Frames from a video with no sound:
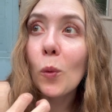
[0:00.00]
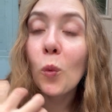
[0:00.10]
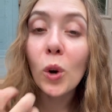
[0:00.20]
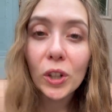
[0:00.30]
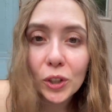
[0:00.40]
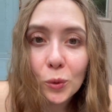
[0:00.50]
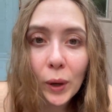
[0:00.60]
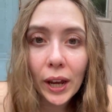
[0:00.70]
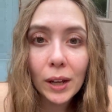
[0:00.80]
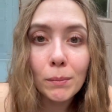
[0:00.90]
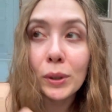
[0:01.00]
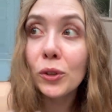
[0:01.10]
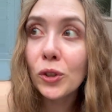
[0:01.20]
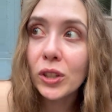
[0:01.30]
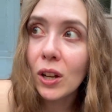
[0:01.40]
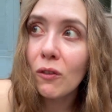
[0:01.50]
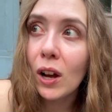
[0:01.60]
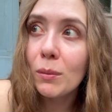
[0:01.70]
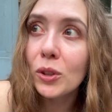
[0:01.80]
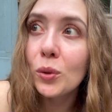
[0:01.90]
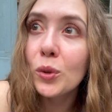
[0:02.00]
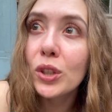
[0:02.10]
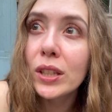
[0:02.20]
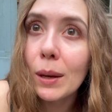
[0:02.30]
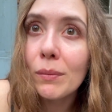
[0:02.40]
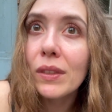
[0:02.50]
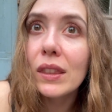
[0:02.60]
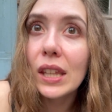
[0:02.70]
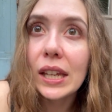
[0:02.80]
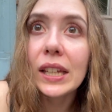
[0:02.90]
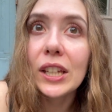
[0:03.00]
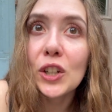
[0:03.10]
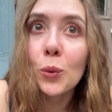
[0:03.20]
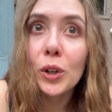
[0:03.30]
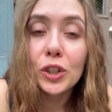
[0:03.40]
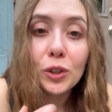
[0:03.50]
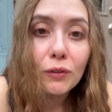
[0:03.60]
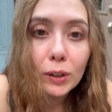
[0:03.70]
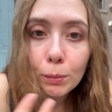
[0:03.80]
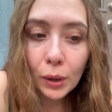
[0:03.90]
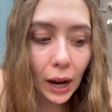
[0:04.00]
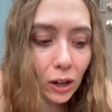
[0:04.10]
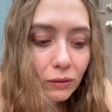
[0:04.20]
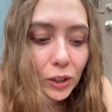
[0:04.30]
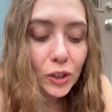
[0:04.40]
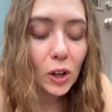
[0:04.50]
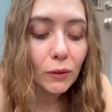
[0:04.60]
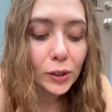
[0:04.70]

work your way, build yourself up to something here where you feel proud of yourself or